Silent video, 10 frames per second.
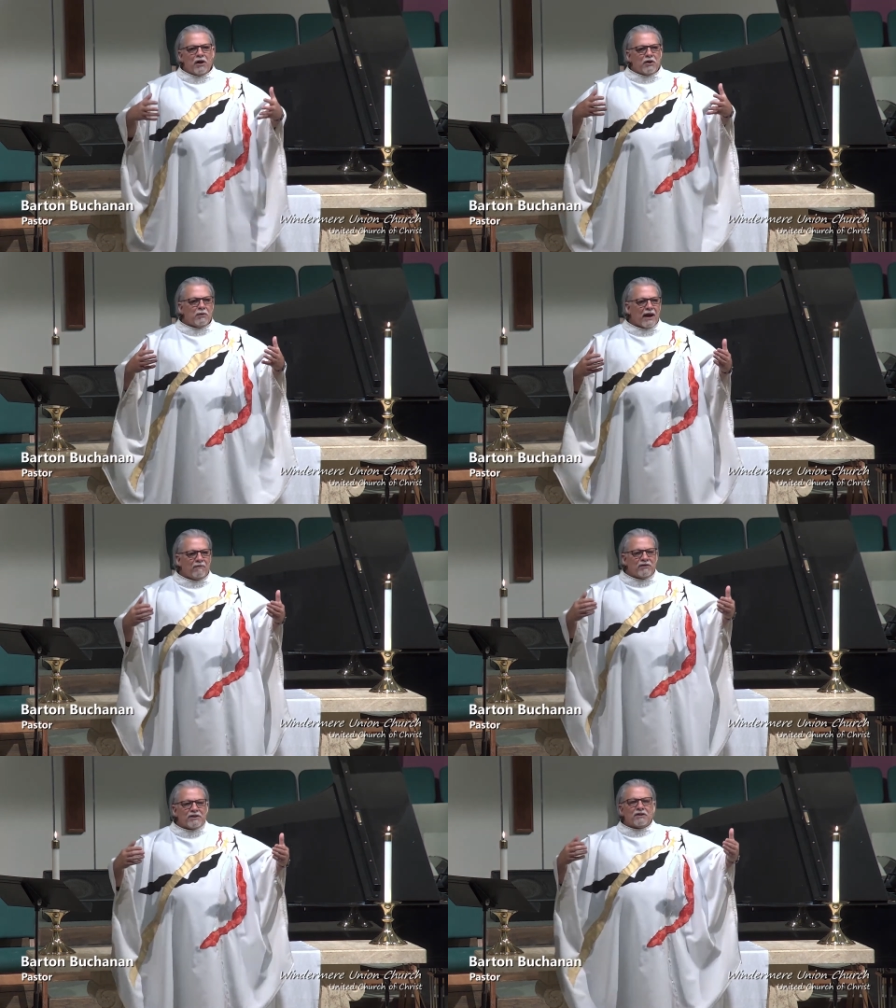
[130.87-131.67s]
You have
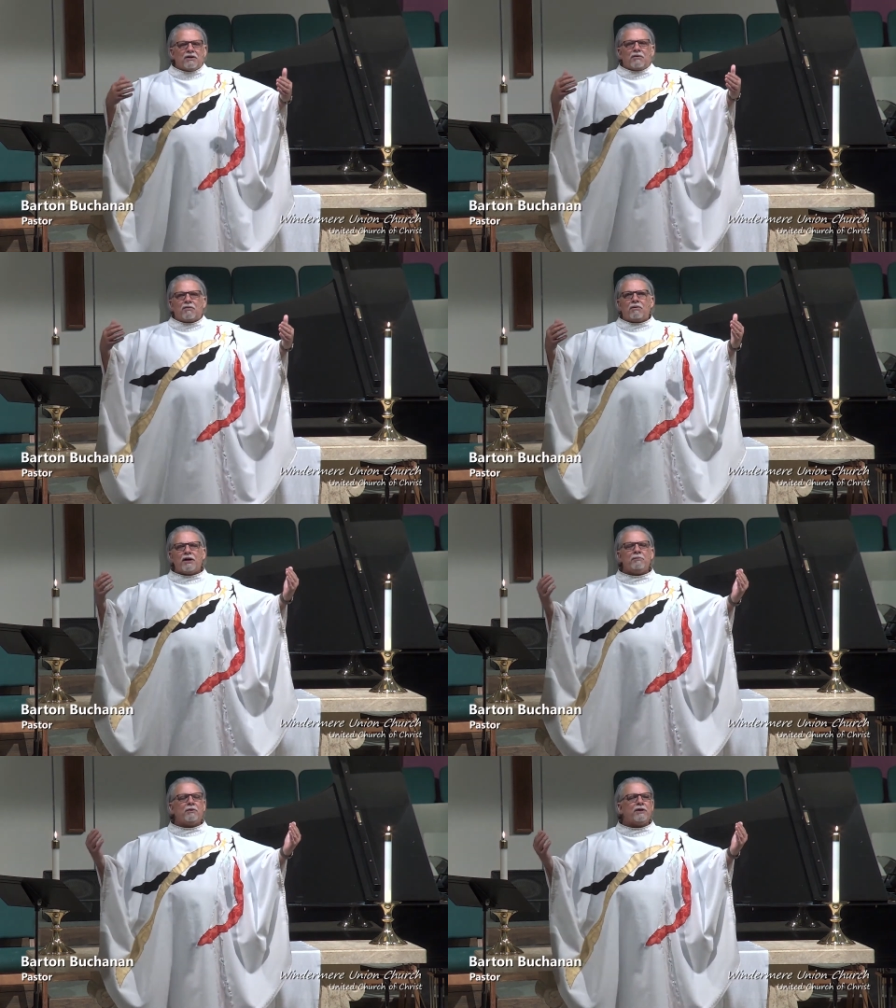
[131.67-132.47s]
this
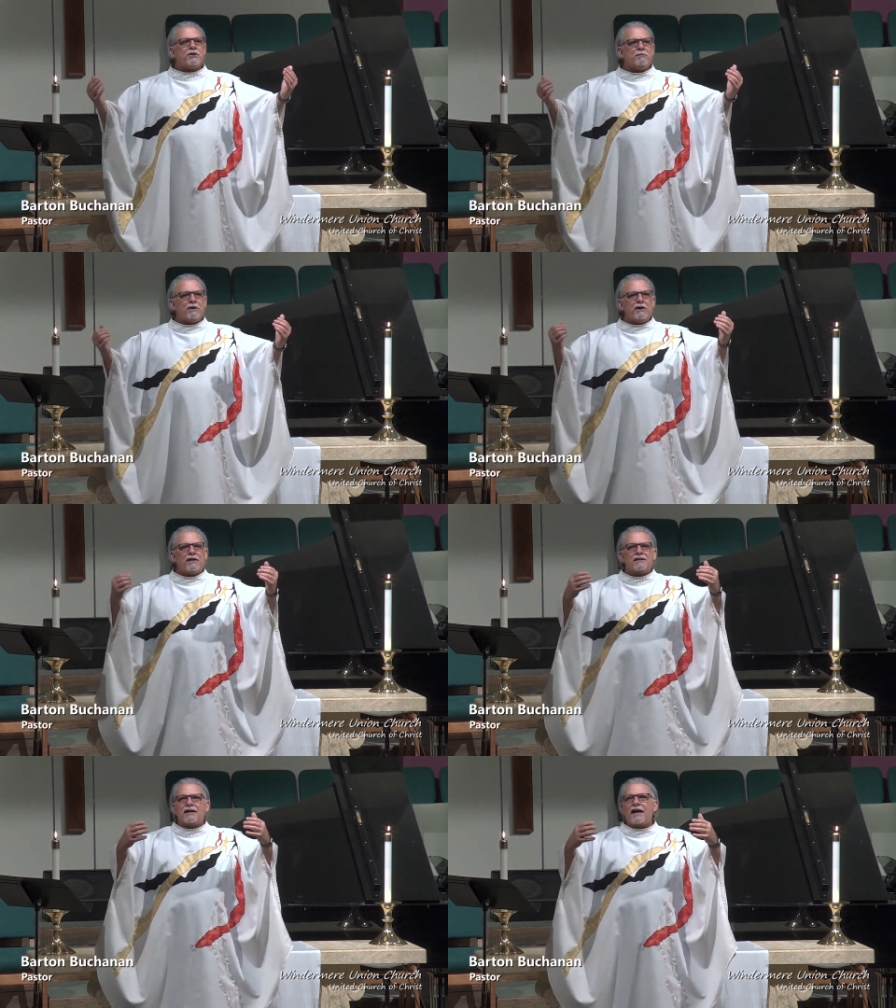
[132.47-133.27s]
incredible
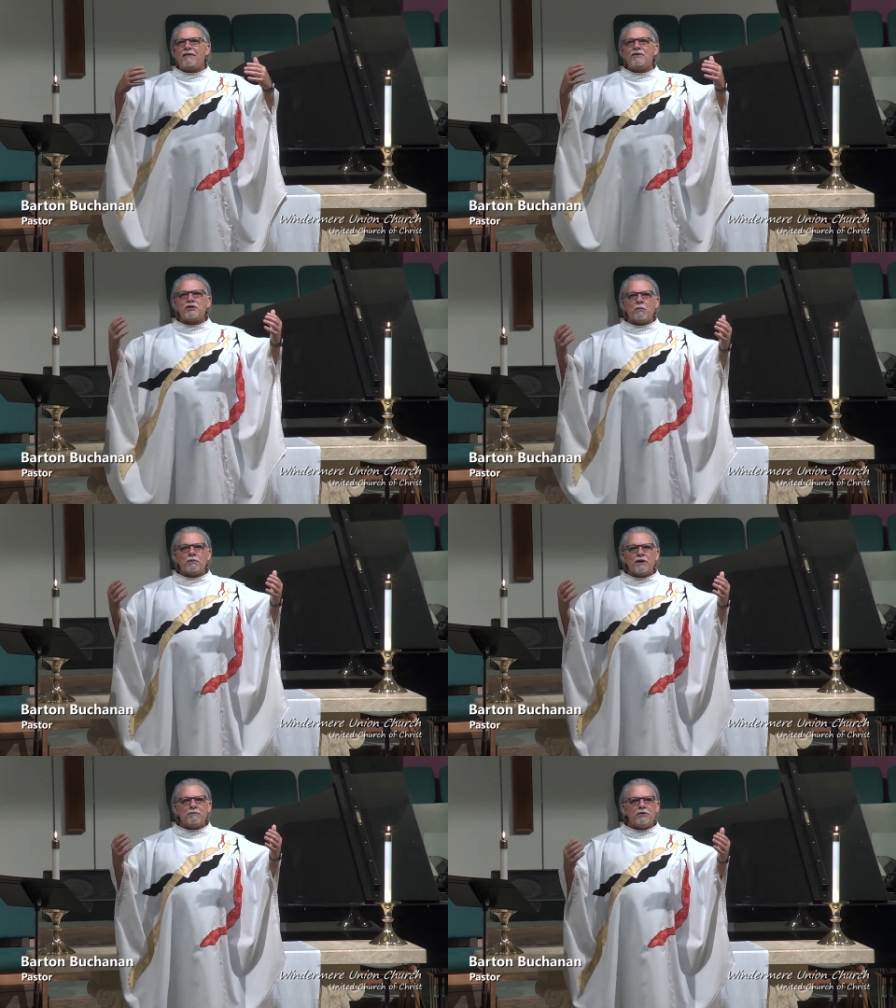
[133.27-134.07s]
experience, and the heavens
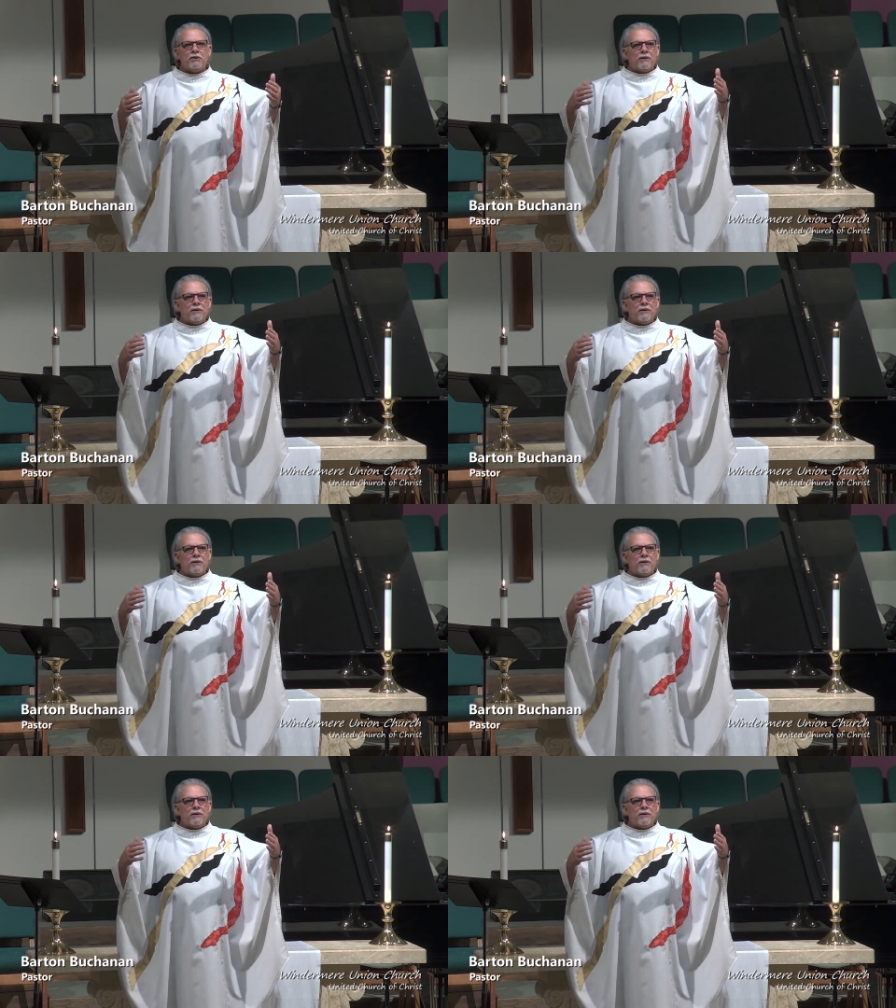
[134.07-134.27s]
opened up to you.